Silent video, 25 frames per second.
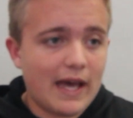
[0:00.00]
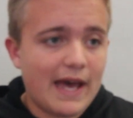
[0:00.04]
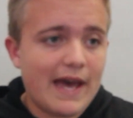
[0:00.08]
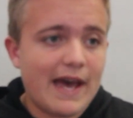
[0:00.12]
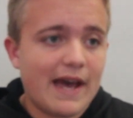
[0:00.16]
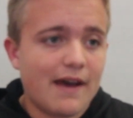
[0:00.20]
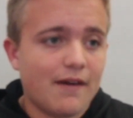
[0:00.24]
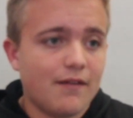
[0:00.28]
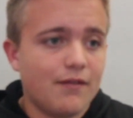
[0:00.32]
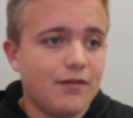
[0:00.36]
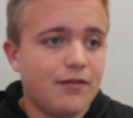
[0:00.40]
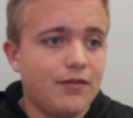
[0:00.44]

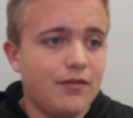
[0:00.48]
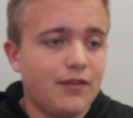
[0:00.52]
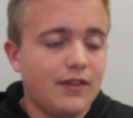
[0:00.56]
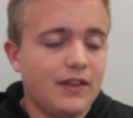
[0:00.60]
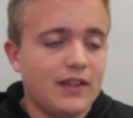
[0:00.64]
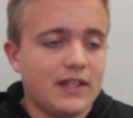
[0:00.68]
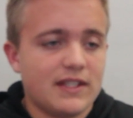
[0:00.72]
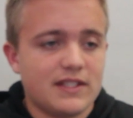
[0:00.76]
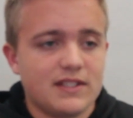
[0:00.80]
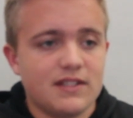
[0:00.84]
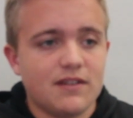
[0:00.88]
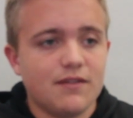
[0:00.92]
have
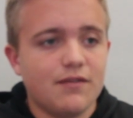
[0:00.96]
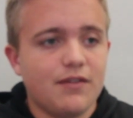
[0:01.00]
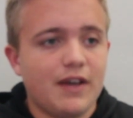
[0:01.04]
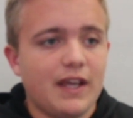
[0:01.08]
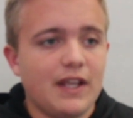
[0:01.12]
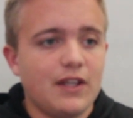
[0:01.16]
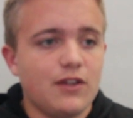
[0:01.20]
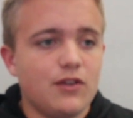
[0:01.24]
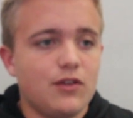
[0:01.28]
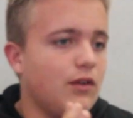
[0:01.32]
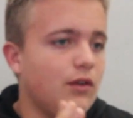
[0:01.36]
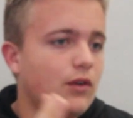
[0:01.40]
this
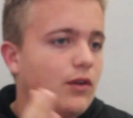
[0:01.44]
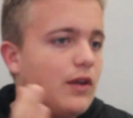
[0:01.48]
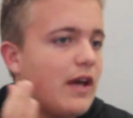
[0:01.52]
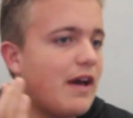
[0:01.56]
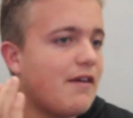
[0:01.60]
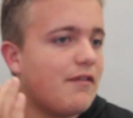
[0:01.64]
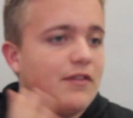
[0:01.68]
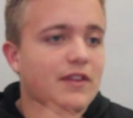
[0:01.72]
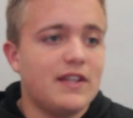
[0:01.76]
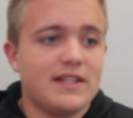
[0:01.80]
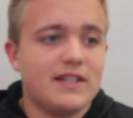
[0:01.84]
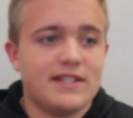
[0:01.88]
event, you
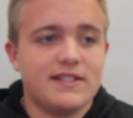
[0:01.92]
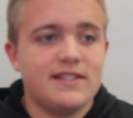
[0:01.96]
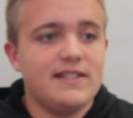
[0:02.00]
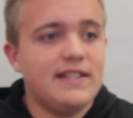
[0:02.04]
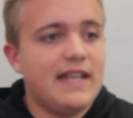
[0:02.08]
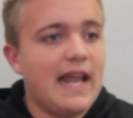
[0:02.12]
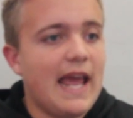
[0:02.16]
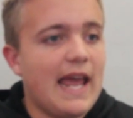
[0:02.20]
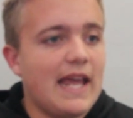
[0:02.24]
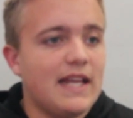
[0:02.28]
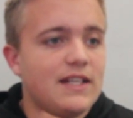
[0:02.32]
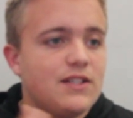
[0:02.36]
have this
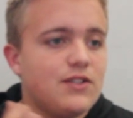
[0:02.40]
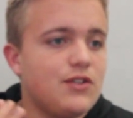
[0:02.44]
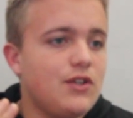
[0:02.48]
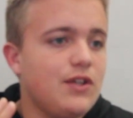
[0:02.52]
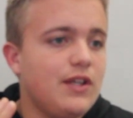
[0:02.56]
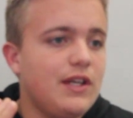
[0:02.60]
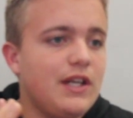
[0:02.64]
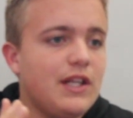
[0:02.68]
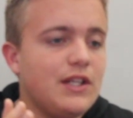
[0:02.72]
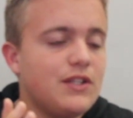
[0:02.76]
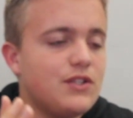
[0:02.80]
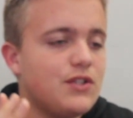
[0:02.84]
date,
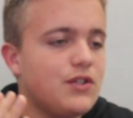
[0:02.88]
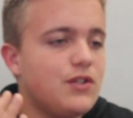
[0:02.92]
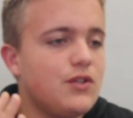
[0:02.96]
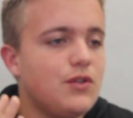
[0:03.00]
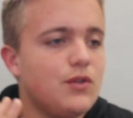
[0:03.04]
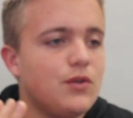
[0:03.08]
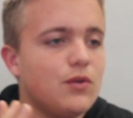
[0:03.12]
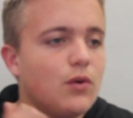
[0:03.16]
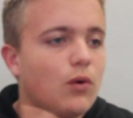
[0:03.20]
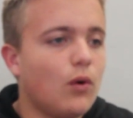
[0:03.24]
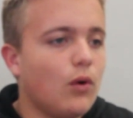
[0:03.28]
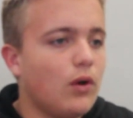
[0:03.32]
you need to
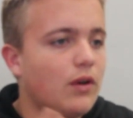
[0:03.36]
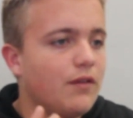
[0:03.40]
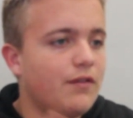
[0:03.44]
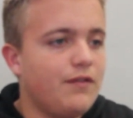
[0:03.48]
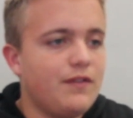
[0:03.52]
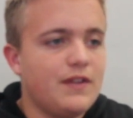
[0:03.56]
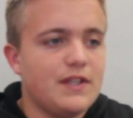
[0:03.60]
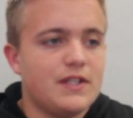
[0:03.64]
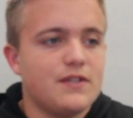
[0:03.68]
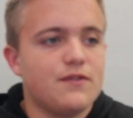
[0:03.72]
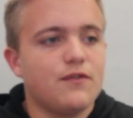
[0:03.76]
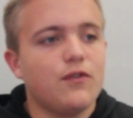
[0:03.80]
do all of
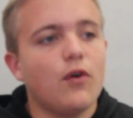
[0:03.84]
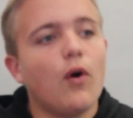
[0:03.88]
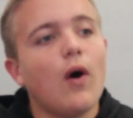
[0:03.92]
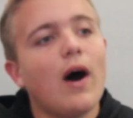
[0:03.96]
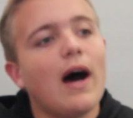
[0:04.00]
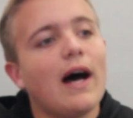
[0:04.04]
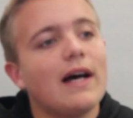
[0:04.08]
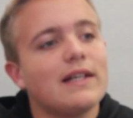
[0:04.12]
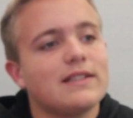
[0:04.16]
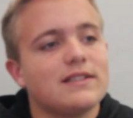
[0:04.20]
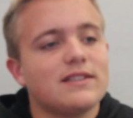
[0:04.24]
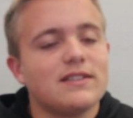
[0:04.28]
this for
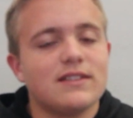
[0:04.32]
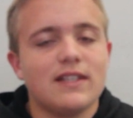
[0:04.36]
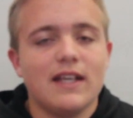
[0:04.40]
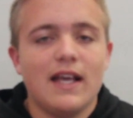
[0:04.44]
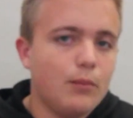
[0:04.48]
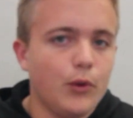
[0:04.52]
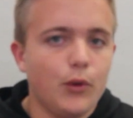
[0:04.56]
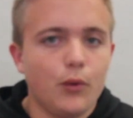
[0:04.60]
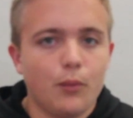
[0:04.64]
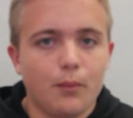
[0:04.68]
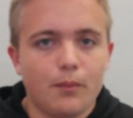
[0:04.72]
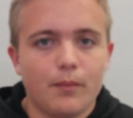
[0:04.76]
us,
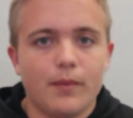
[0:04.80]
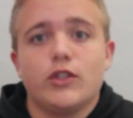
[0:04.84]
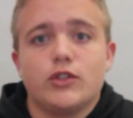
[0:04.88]
boom.